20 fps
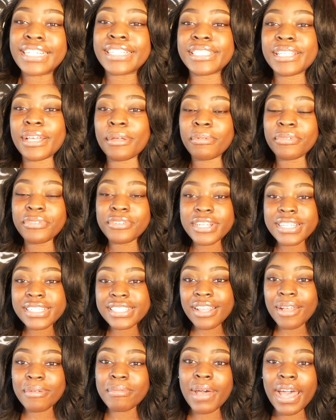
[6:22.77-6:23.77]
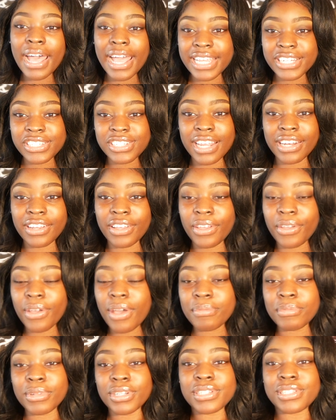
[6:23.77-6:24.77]
So before I start my eyeshadow,
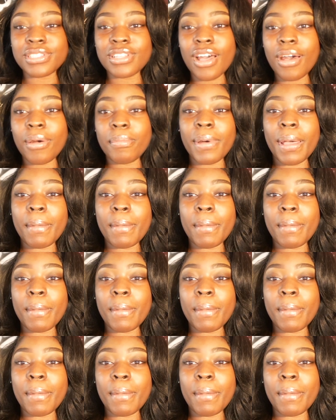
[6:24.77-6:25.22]
I'm gonna start